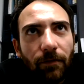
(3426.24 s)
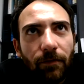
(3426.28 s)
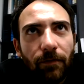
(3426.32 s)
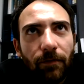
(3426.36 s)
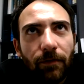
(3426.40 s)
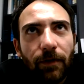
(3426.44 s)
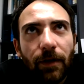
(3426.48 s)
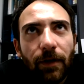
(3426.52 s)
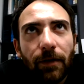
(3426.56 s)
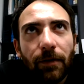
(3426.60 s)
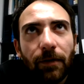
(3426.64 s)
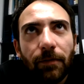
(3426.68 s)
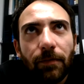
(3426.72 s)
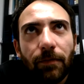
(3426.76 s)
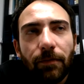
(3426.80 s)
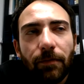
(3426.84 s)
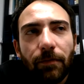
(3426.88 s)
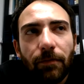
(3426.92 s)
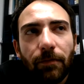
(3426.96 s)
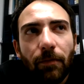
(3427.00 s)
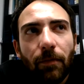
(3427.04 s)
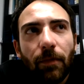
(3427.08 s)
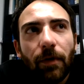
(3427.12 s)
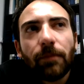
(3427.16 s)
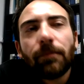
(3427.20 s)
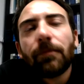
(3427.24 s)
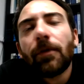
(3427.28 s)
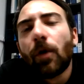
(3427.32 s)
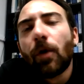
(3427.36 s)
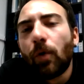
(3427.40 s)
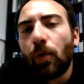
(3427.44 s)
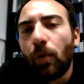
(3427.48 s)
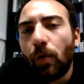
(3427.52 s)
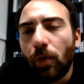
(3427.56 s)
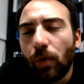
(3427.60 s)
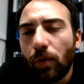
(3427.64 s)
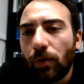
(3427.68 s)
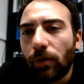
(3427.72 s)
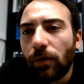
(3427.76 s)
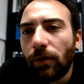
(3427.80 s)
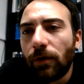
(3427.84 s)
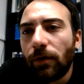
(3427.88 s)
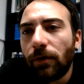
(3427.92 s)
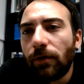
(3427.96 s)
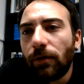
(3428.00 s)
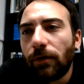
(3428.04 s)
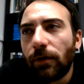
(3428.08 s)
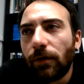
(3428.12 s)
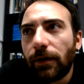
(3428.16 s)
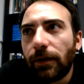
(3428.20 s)
the
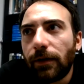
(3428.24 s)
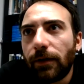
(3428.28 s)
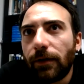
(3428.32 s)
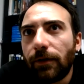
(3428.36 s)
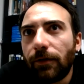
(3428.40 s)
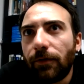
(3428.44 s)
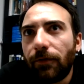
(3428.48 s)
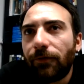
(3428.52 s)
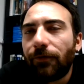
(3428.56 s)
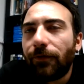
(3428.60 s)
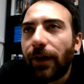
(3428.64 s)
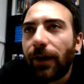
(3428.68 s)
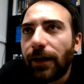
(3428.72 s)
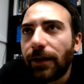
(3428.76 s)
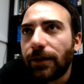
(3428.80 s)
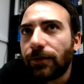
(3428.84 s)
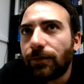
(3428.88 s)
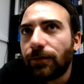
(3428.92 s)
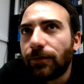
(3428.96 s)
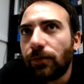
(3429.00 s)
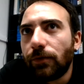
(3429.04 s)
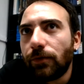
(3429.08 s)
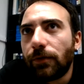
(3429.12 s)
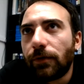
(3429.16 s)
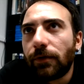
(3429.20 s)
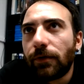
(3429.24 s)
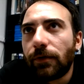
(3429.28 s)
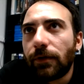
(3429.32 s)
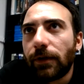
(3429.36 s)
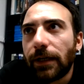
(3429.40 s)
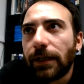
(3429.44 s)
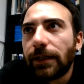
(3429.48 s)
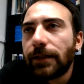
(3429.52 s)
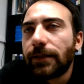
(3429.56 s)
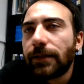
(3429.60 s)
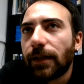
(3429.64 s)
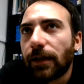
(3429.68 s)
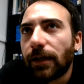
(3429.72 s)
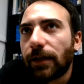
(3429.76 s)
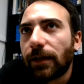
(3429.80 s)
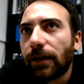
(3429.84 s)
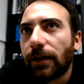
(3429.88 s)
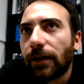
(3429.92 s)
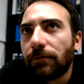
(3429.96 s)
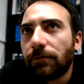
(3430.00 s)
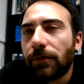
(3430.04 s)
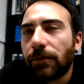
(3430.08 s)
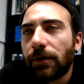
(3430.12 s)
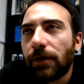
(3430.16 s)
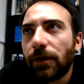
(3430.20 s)
Google, uh, Facebook,
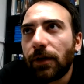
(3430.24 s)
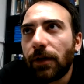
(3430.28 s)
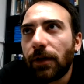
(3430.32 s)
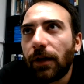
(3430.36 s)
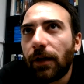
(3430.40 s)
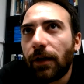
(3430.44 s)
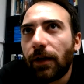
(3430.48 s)
Instagram,